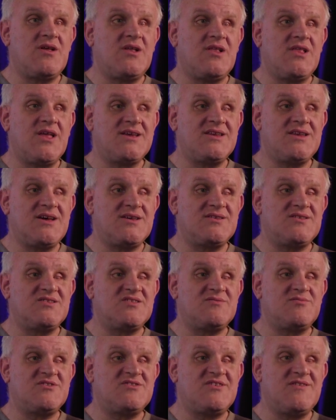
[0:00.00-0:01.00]
like nothing
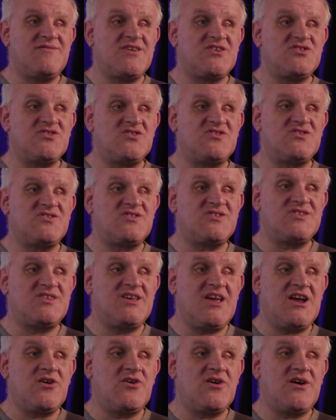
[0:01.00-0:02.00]
specific, just
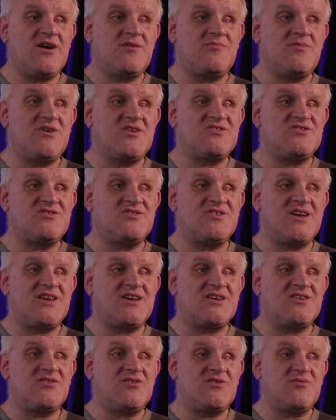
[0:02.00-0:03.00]
the area I was, so that
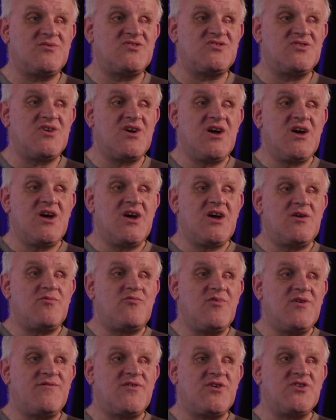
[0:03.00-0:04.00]
I could always
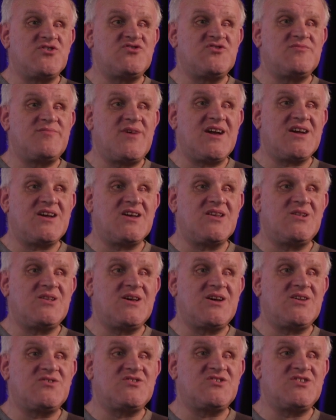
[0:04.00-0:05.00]
refer to back at a
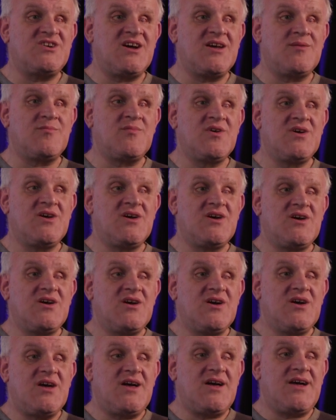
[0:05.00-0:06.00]
later time.
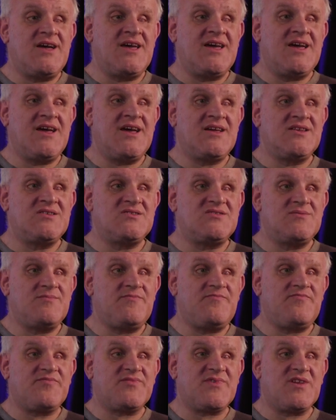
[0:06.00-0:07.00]
And
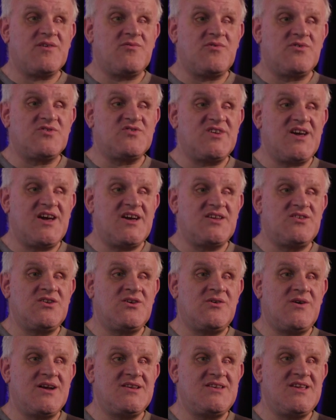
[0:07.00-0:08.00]
of course, I had
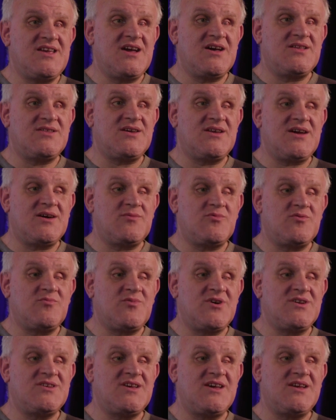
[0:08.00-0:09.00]
no idea that I would
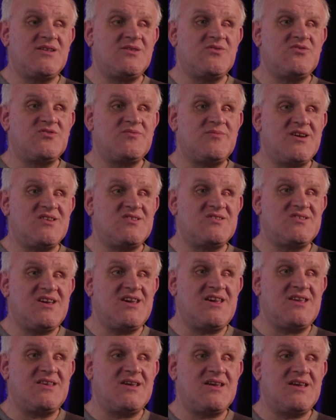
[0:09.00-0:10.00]
one day lose my
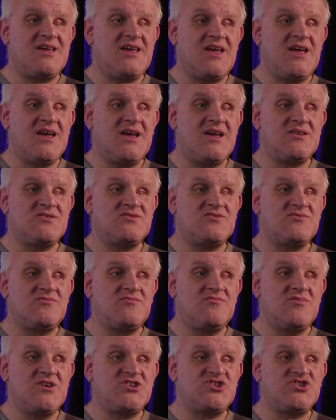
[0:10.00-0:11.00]
sight, and
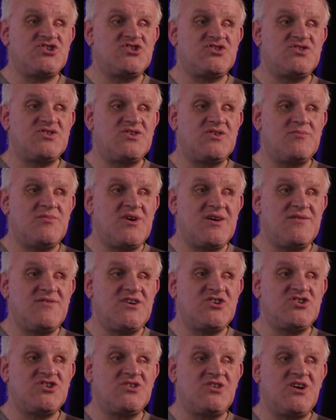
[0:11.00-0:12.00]
my
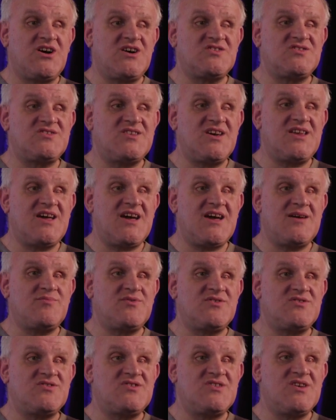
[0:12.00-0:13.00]
vision loss, that
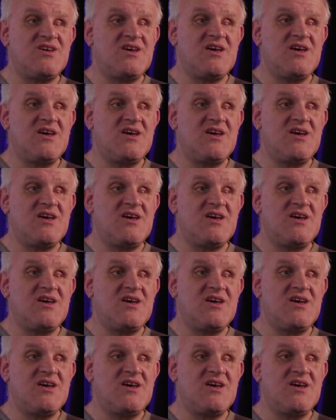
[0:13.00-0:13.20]
happened,